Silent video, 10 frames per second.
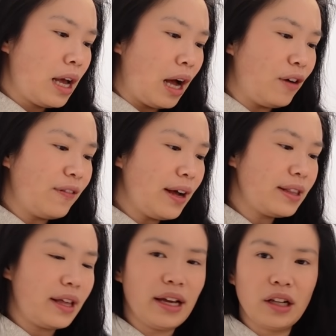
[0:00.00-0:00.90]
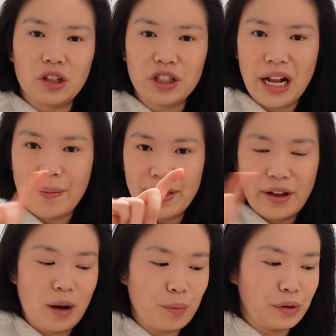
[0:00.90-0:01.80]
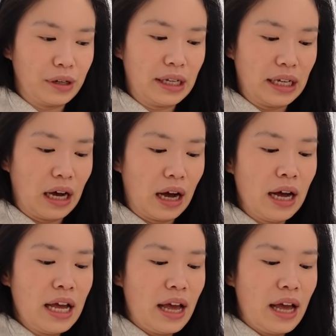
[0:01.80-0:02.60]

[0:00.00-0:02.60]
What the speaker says: I'll find the English name and then I'll put it here.